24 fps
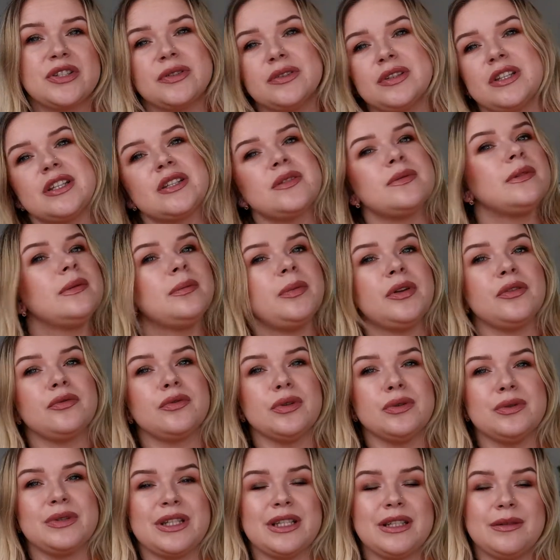so this will be
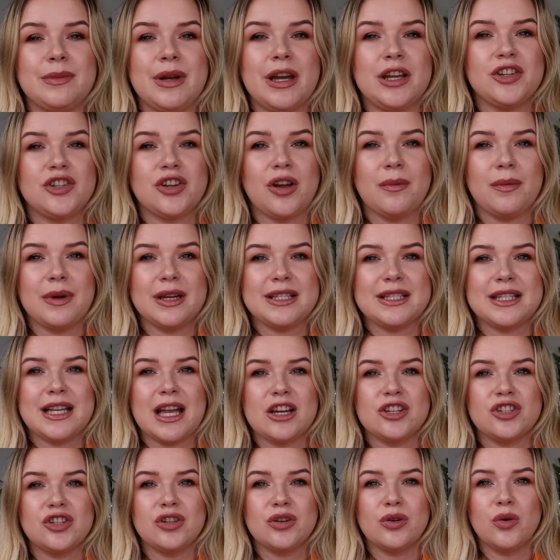rolled in my shop my
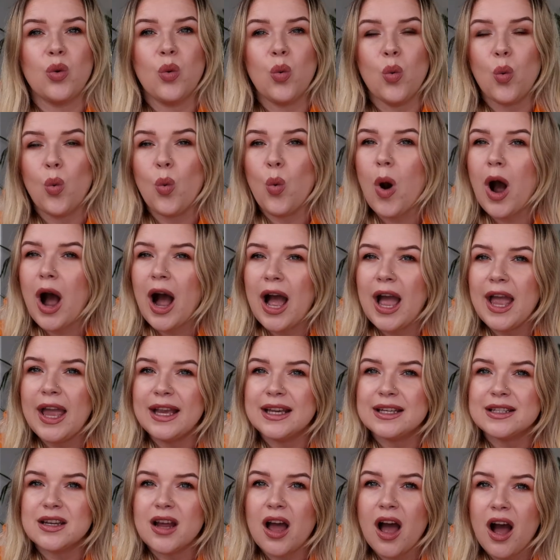stash
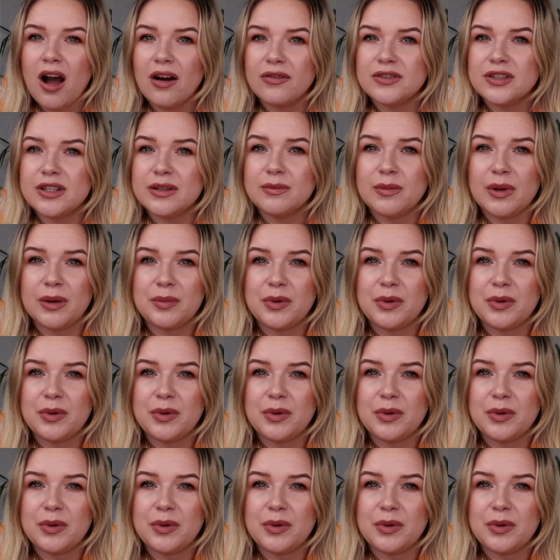quite often,